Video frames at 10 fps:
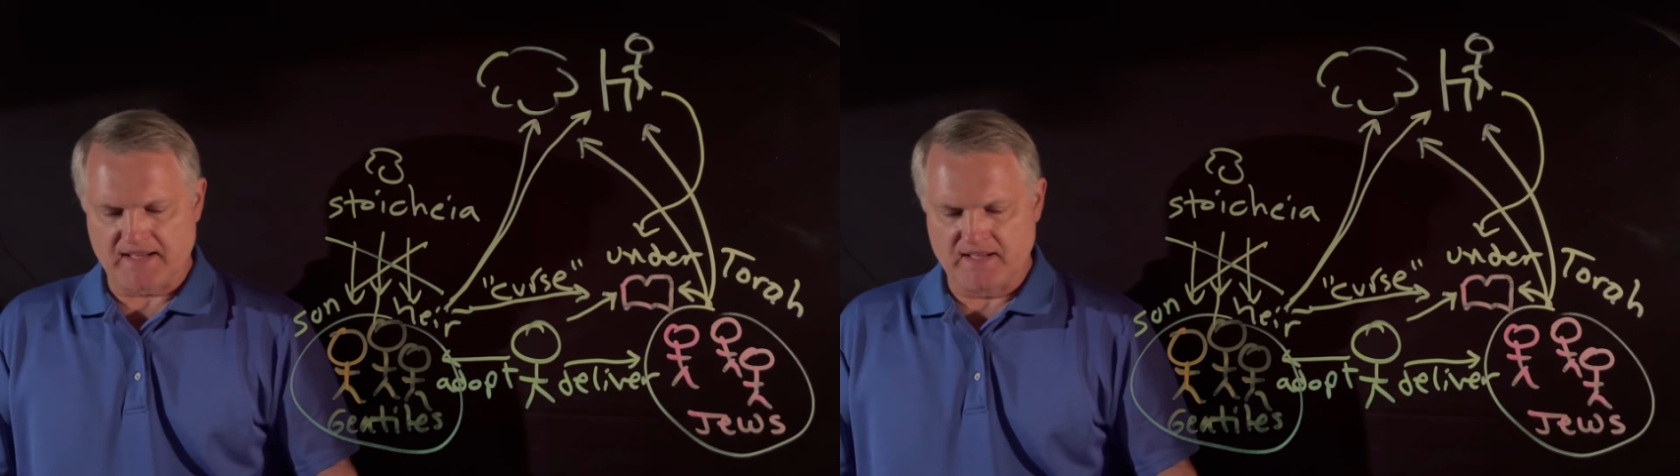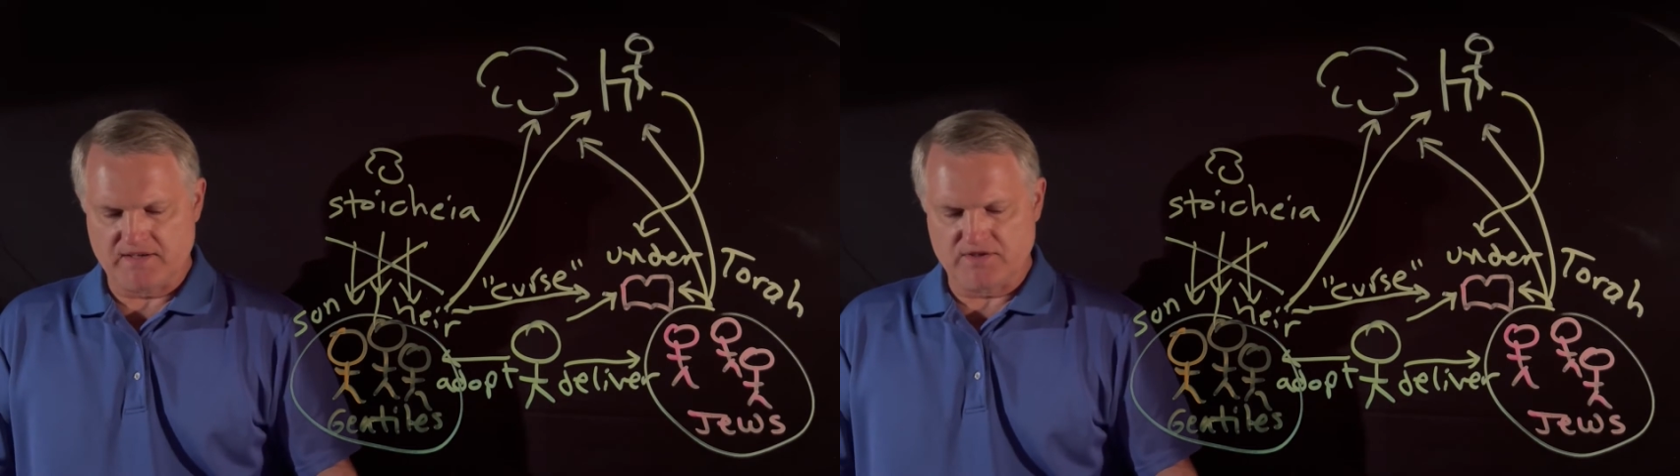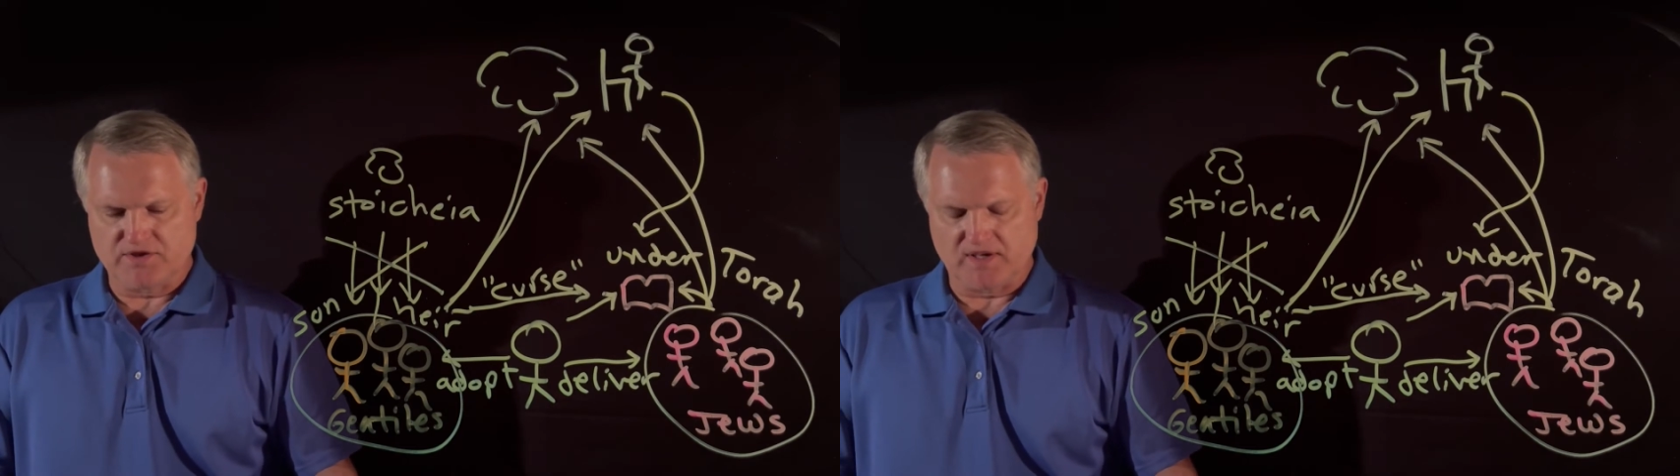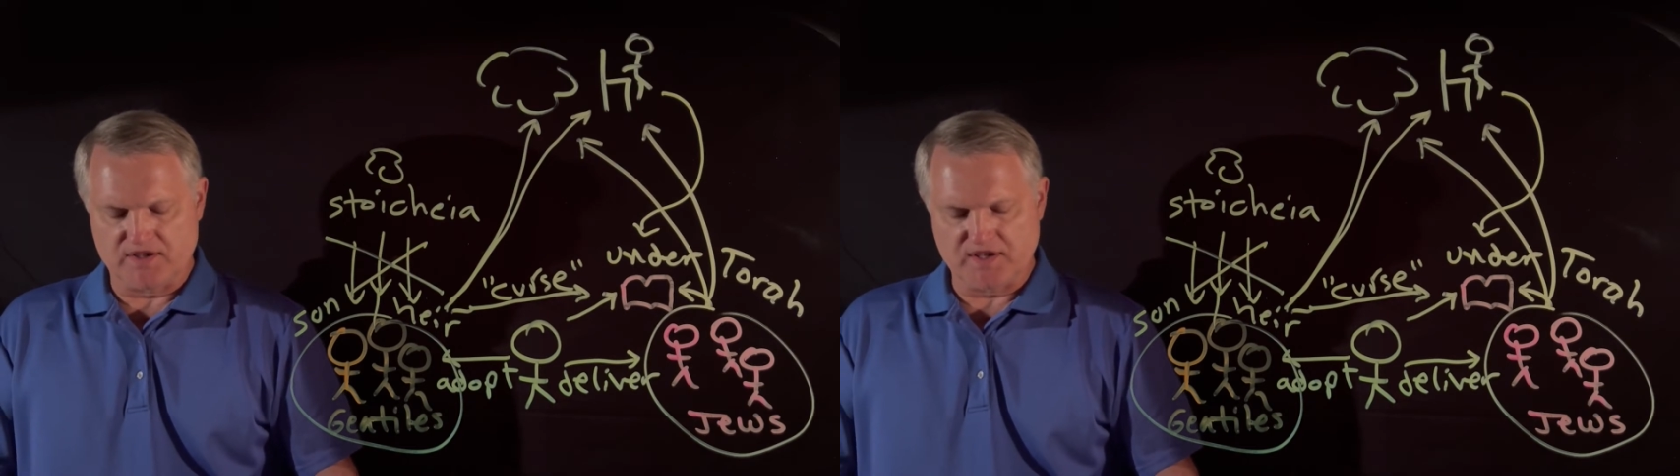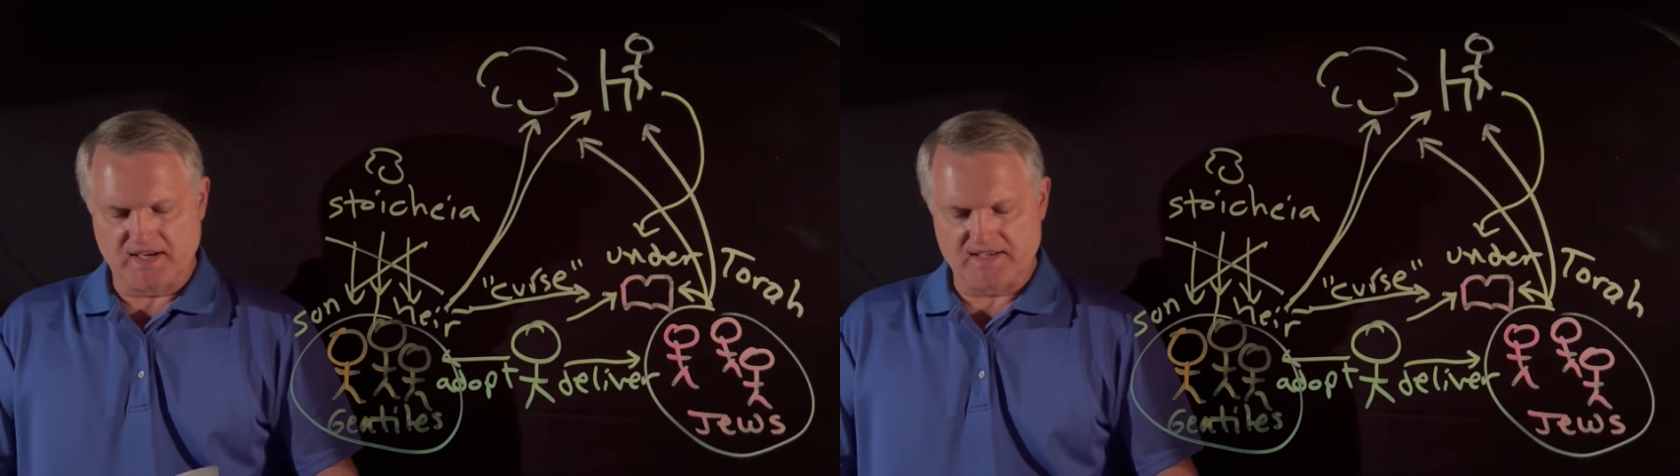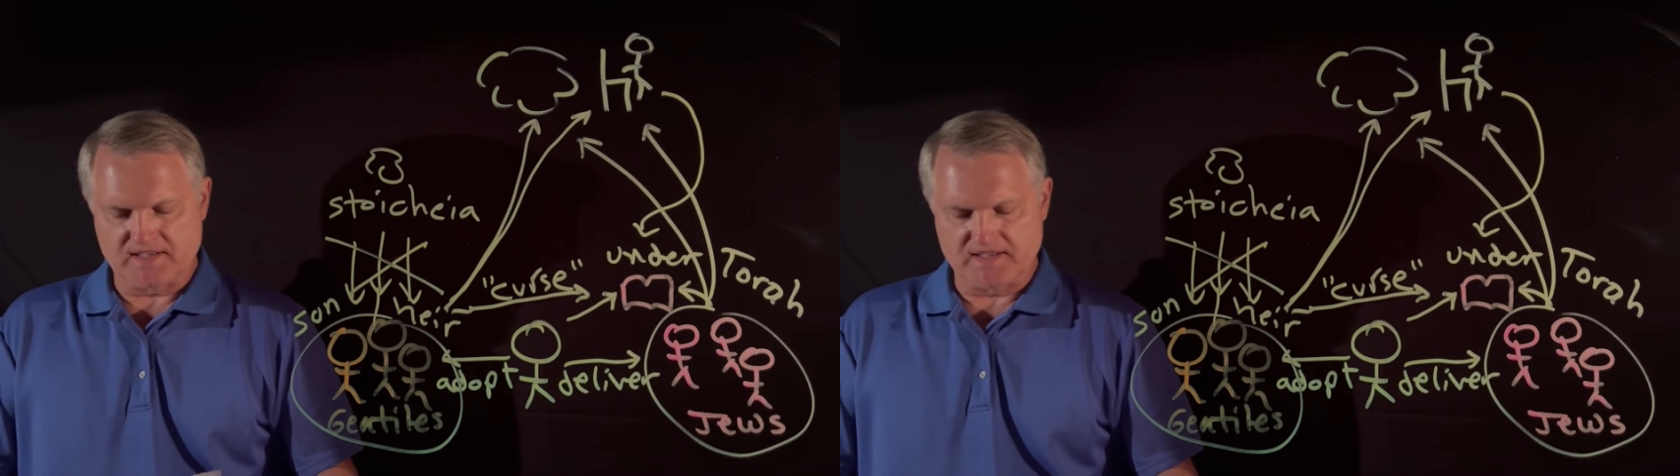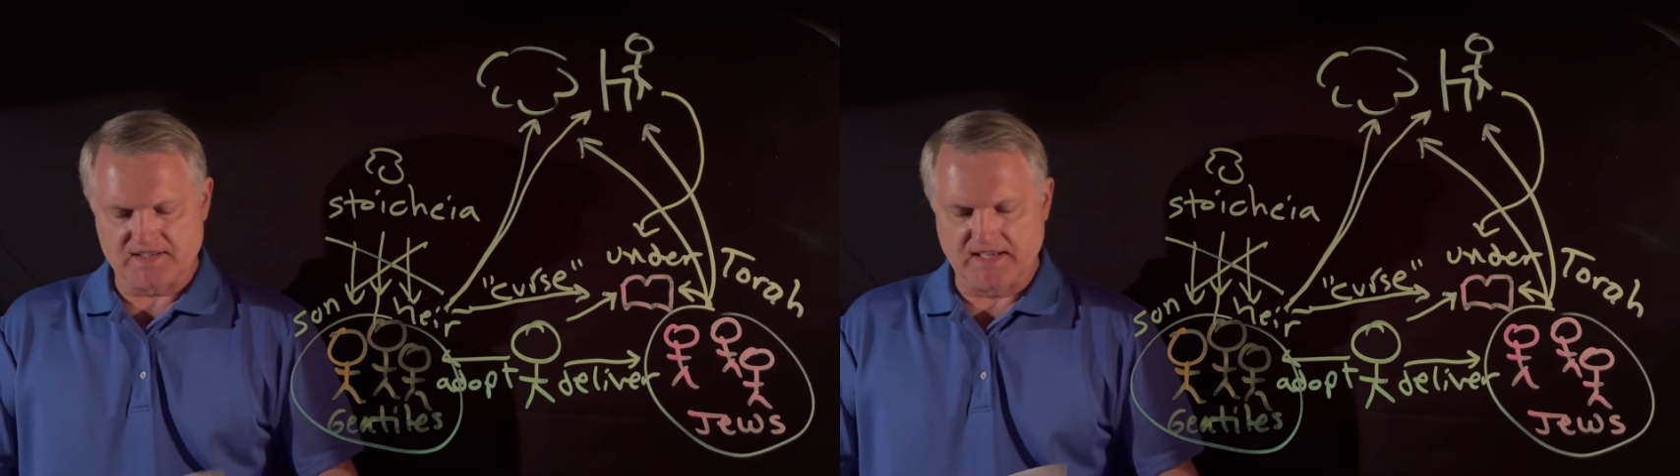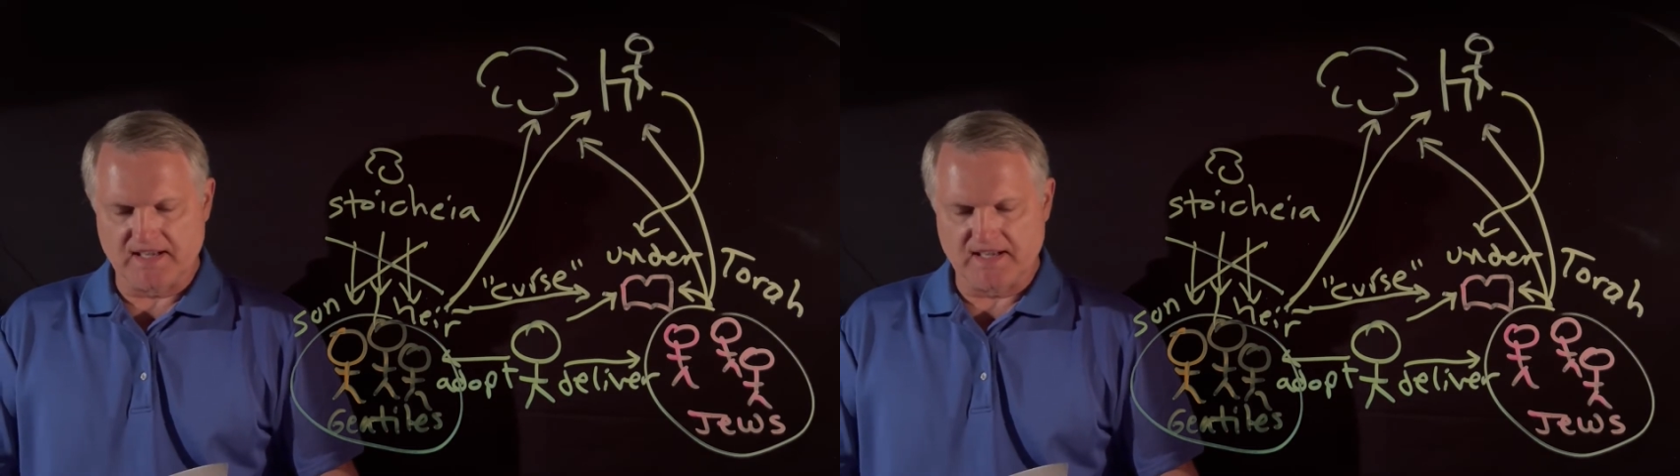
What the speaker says: in Genesis